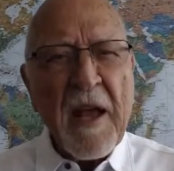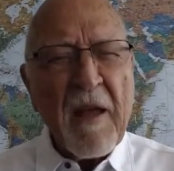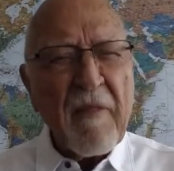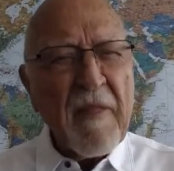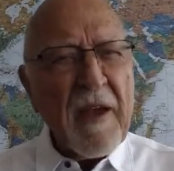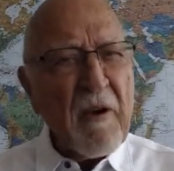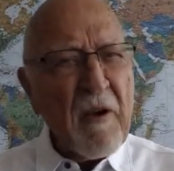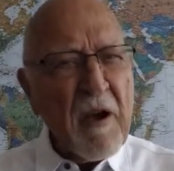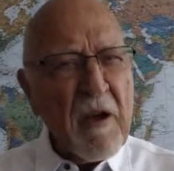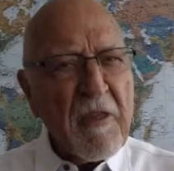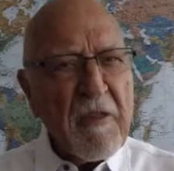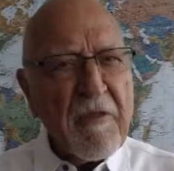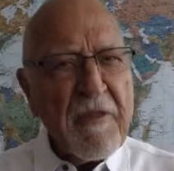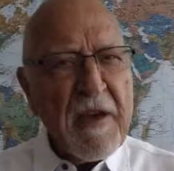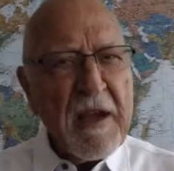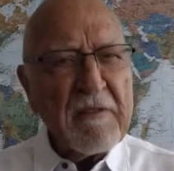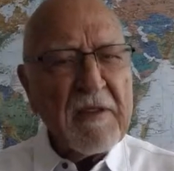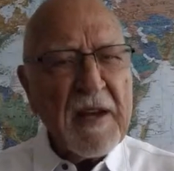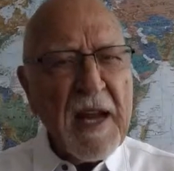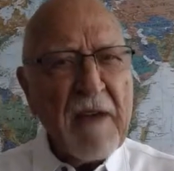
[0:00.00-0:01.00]
There are other
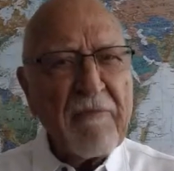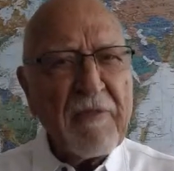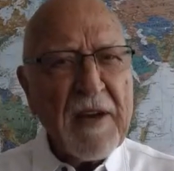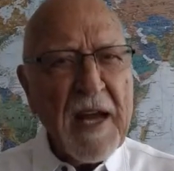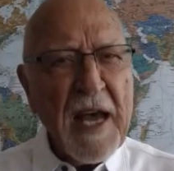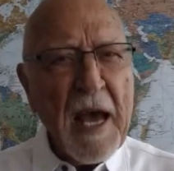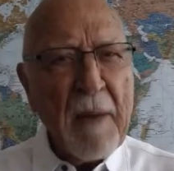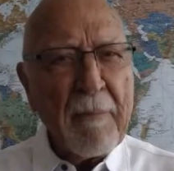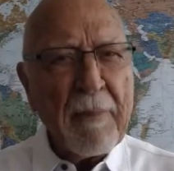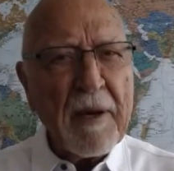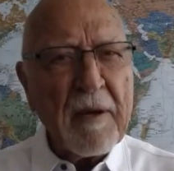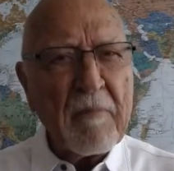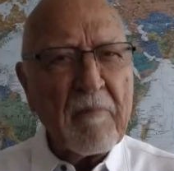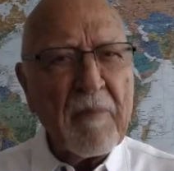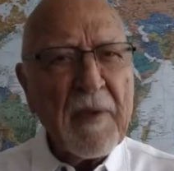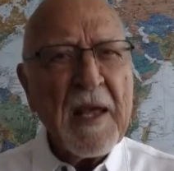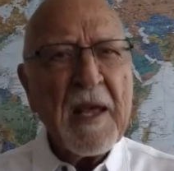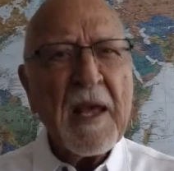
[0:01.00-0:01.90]
things that have to happen,